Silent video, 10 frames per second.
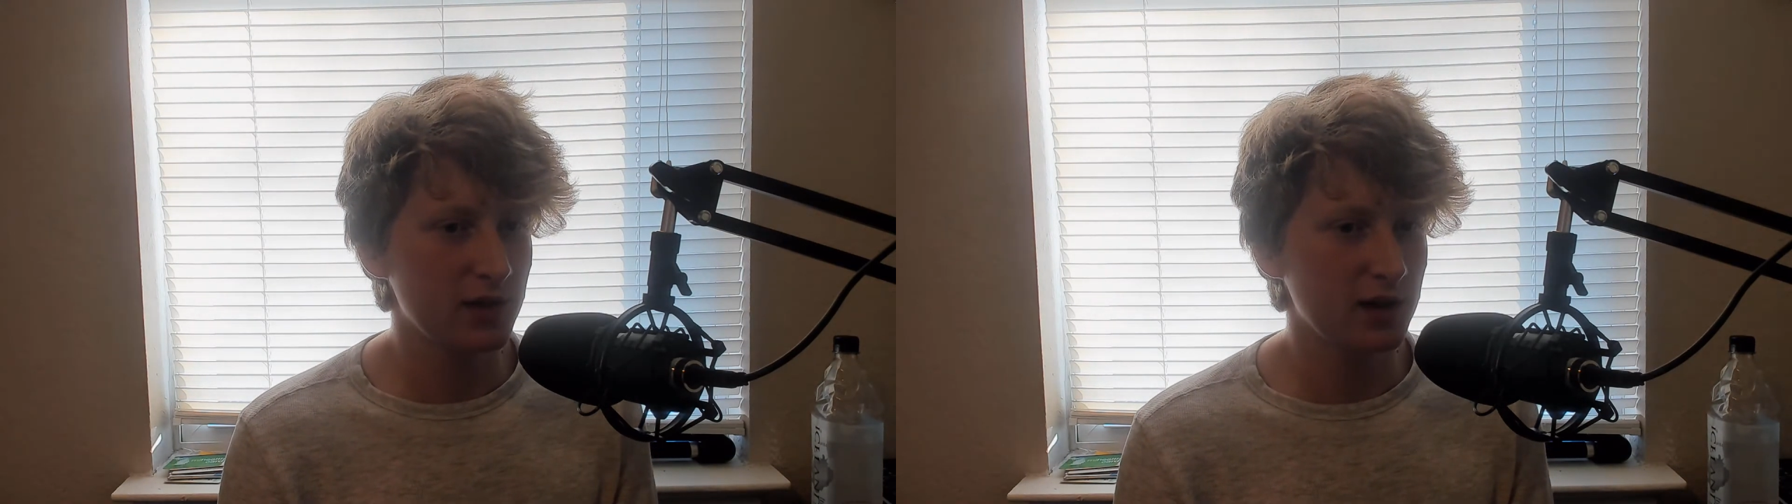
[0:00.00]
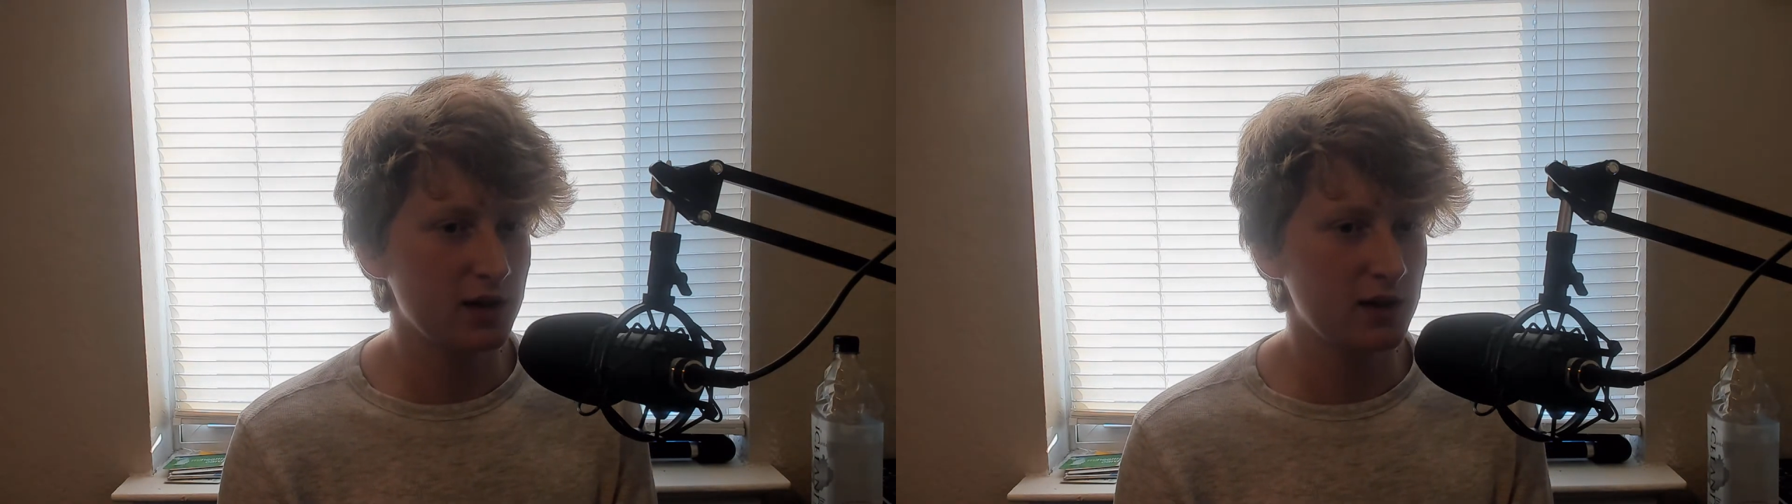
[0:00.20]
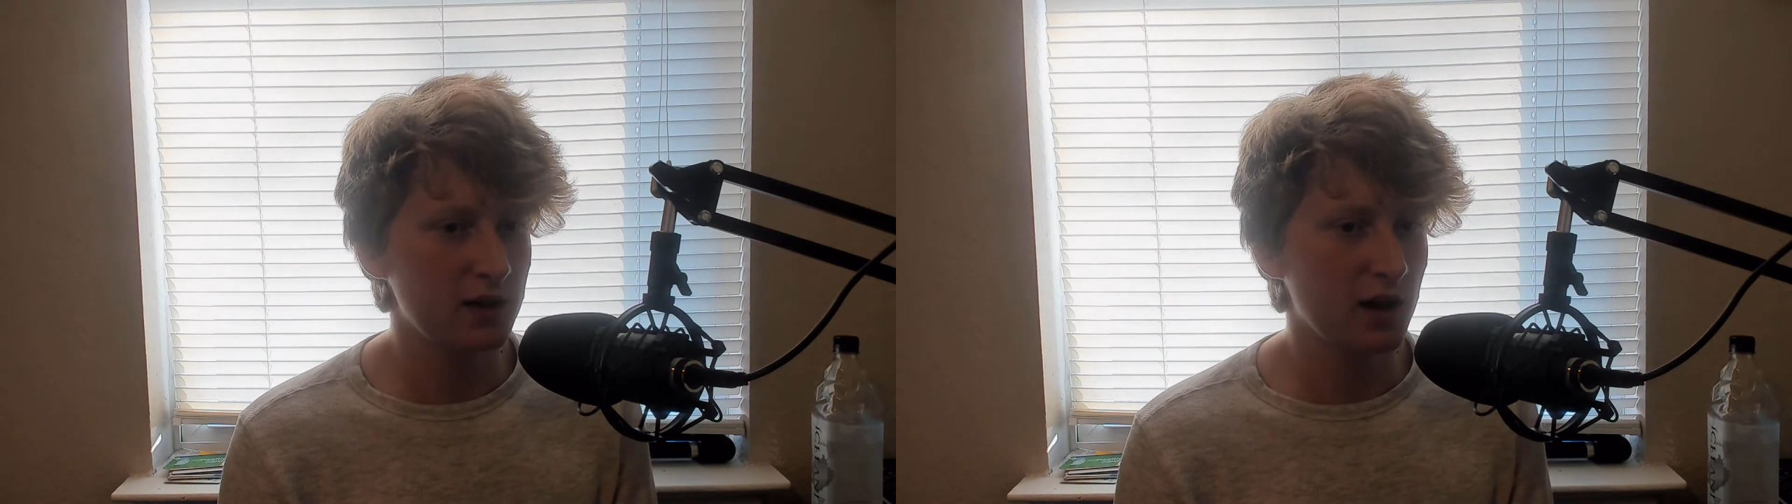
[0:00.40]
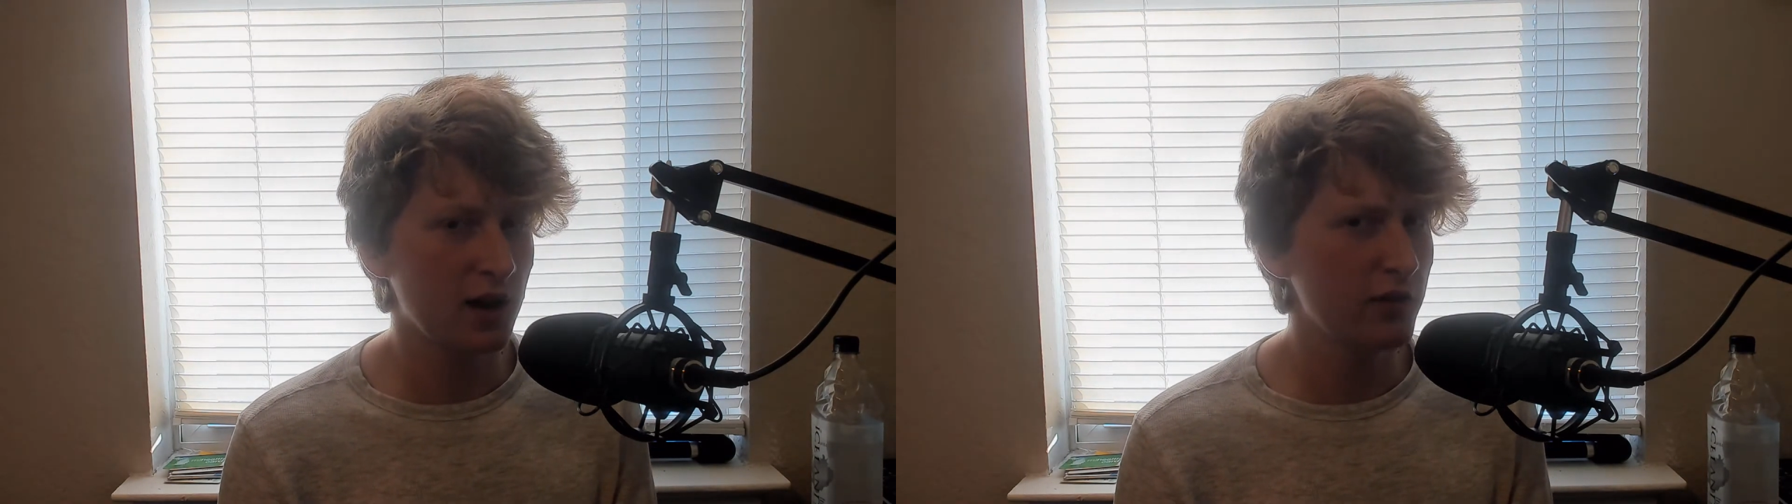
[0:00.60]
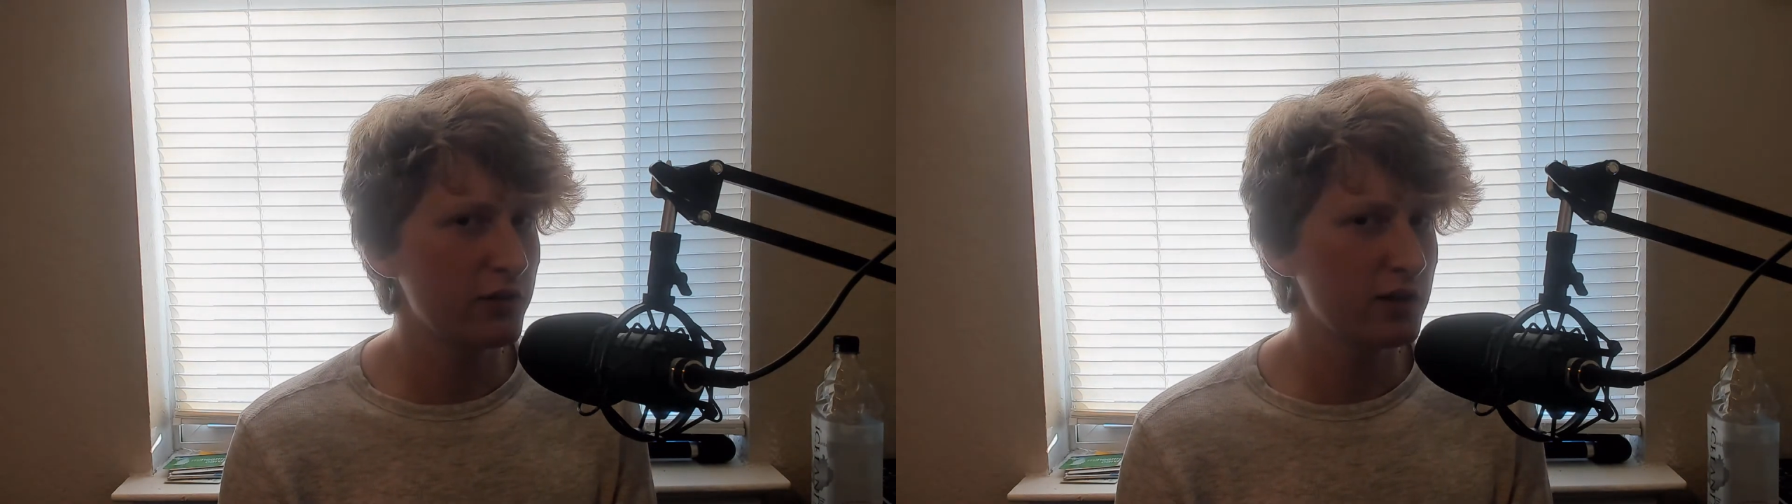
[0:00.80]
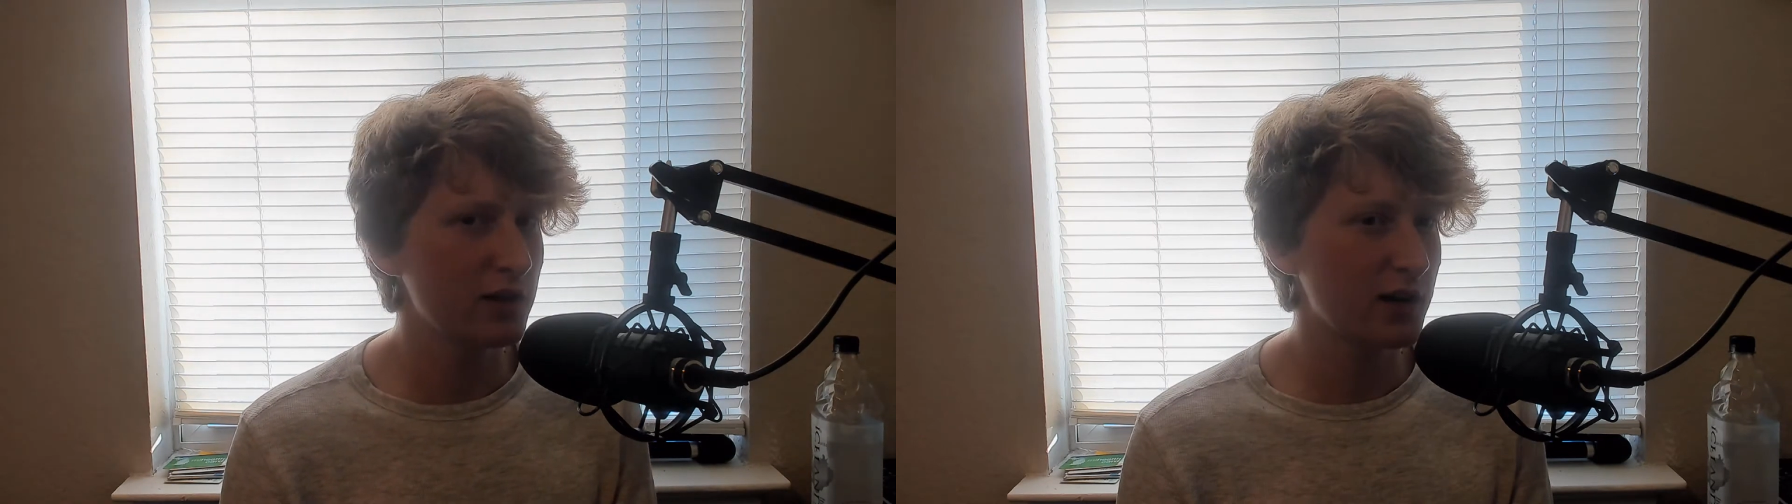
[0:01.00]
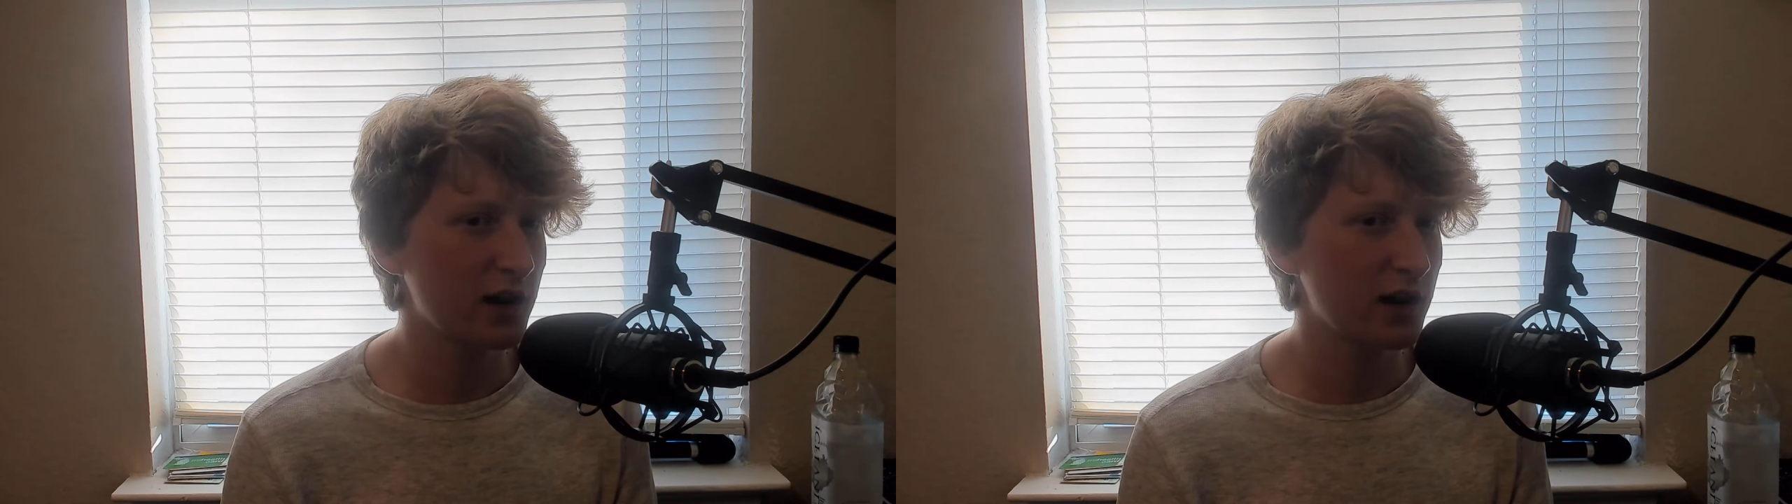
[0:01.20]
And I feel like